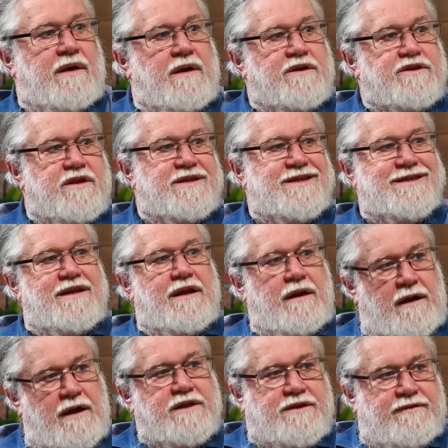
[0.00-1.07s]
So this is an
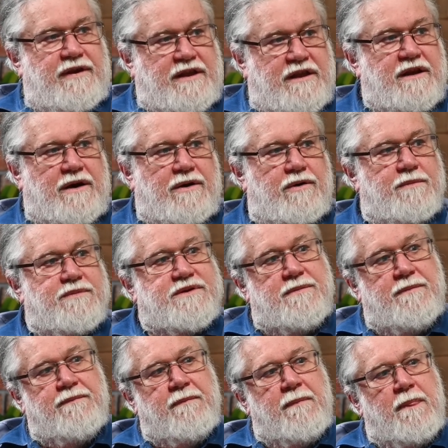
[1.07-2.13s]
alliance of ethnic groups,
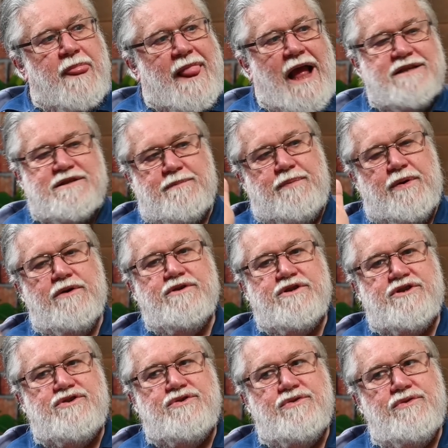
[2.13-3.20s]
as
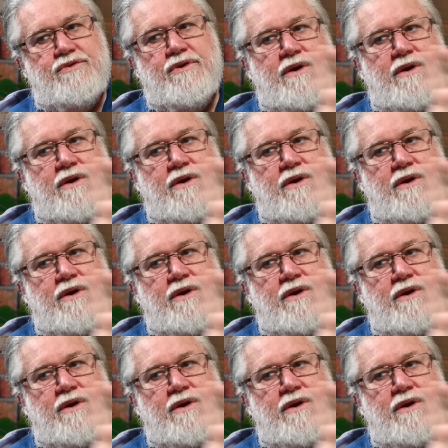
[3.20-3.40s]
opposed to